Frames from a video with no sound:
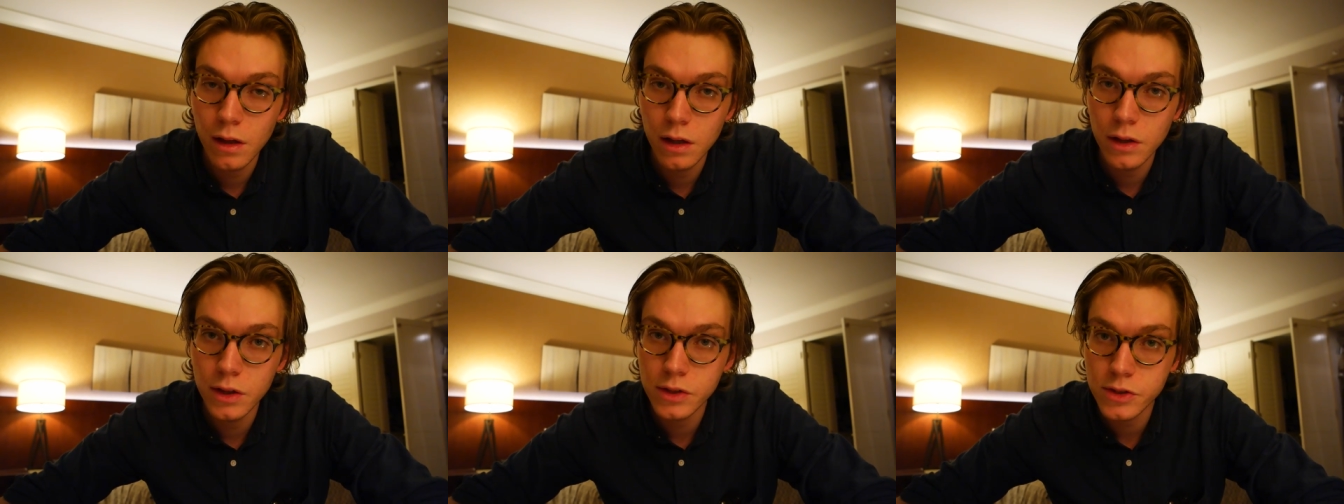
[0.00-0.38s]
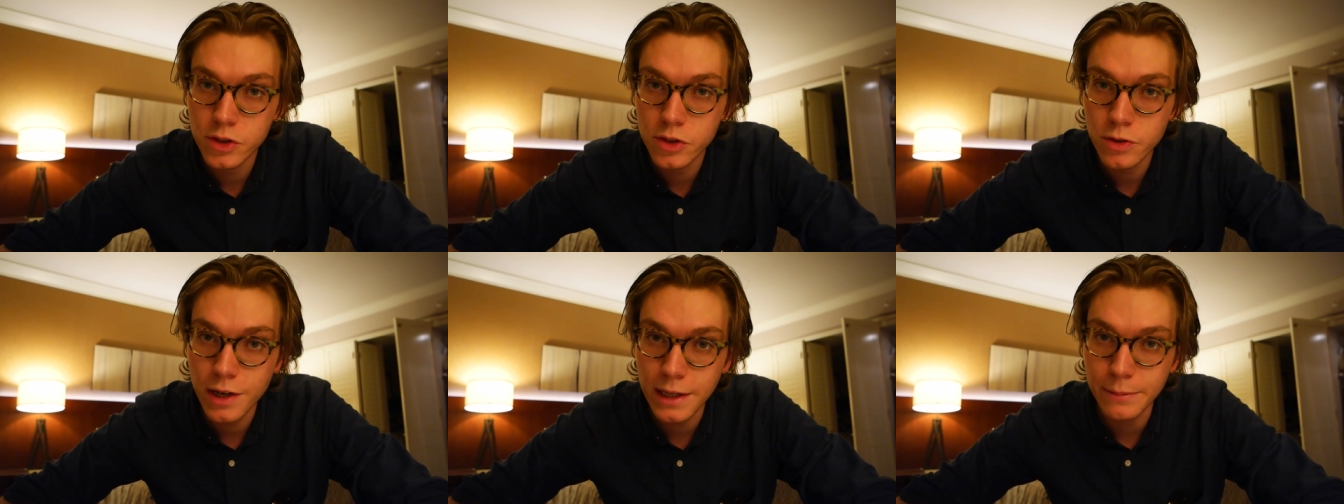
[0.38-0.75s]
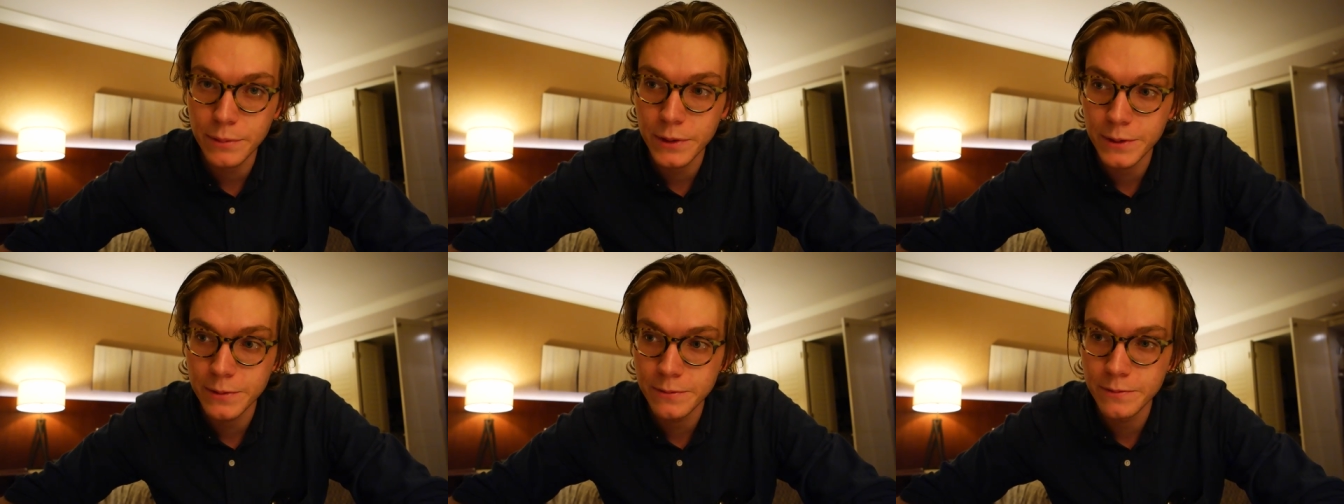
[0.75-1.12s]
the strip.
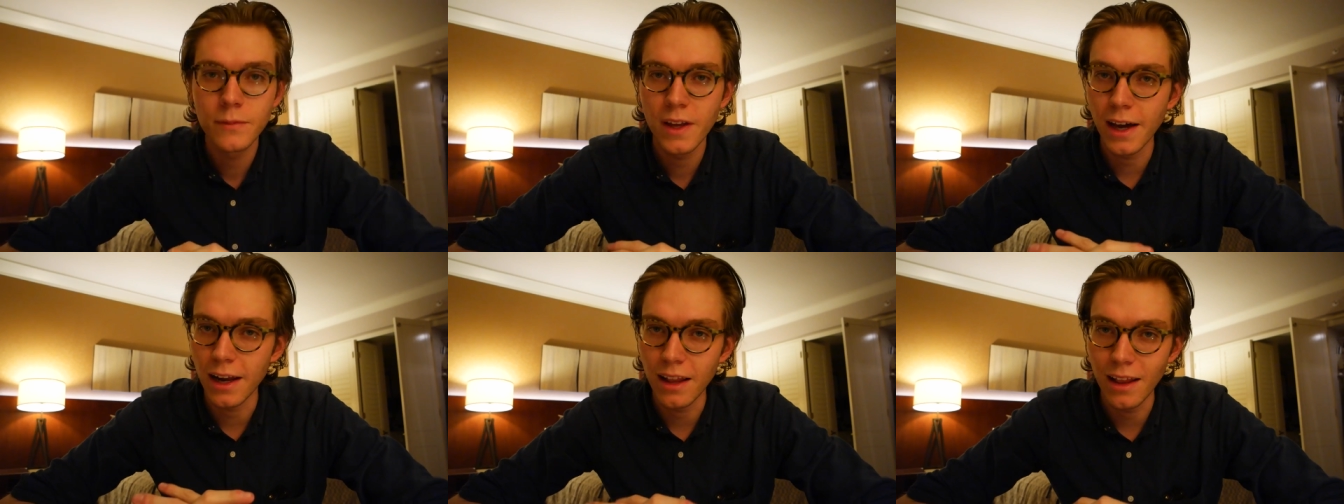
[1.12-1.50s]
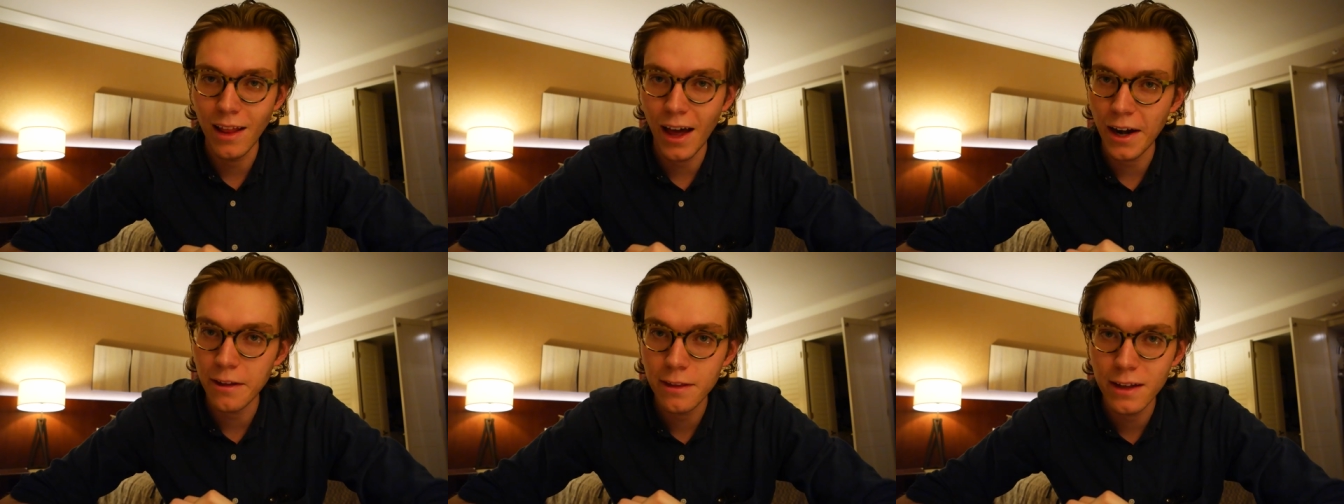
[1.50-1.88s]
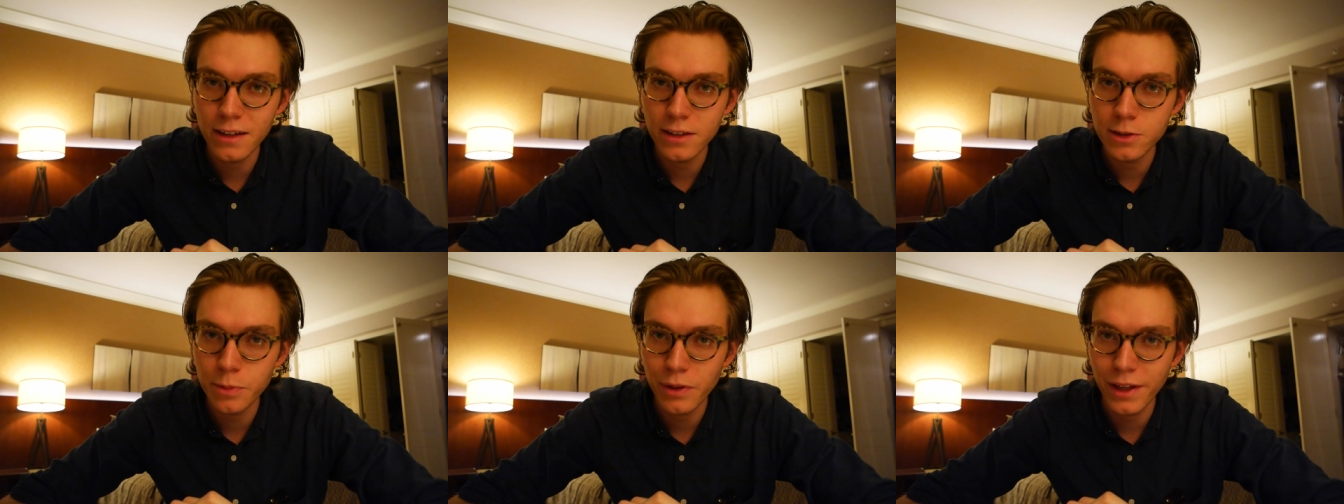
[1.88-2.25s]
Got a lot of
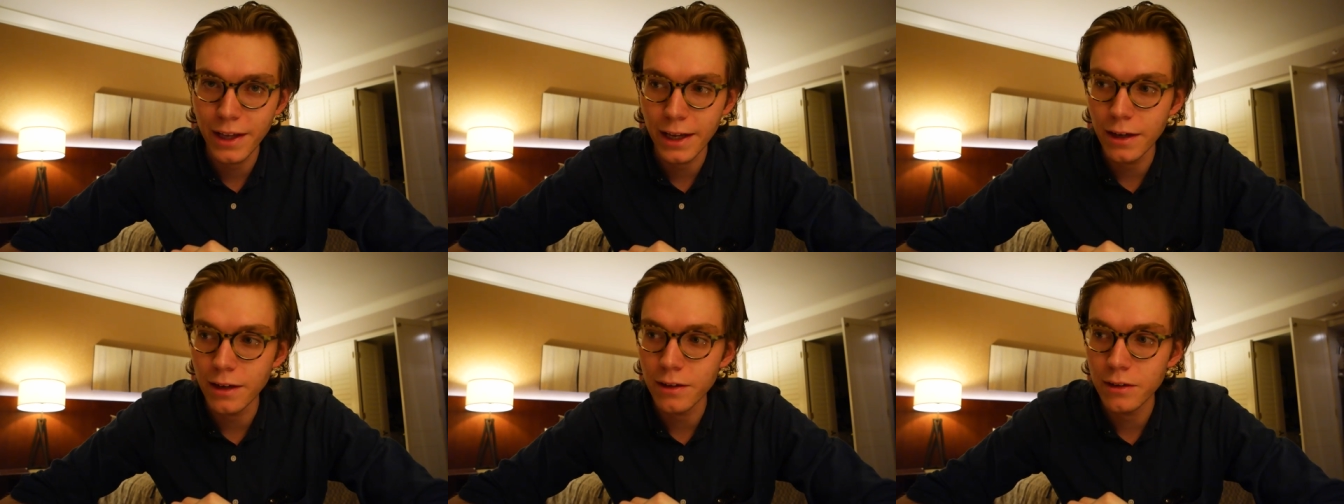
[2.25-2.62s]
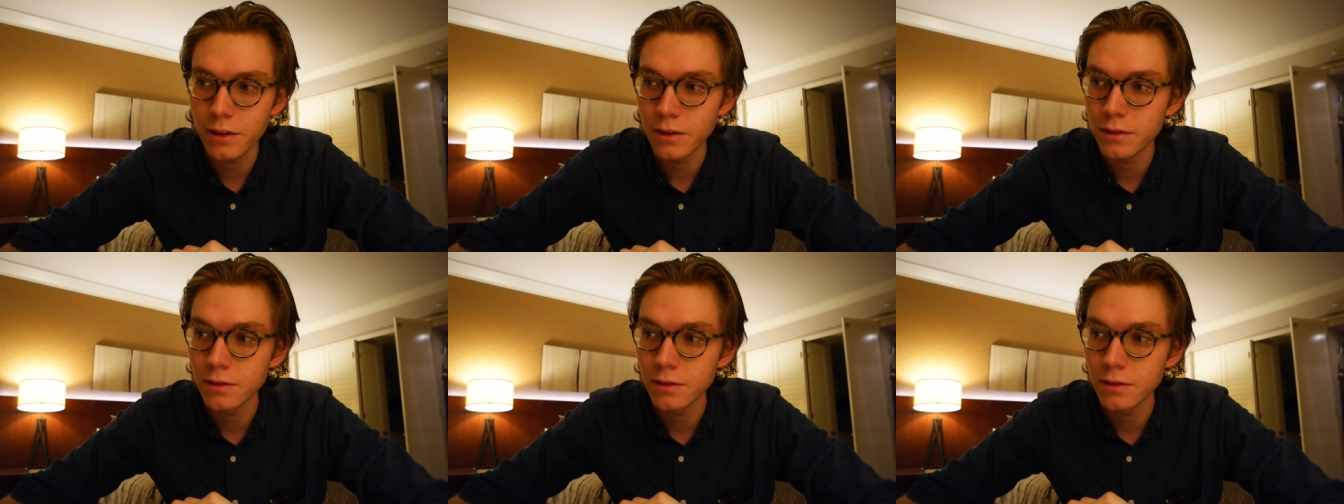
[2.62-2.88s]
things planned.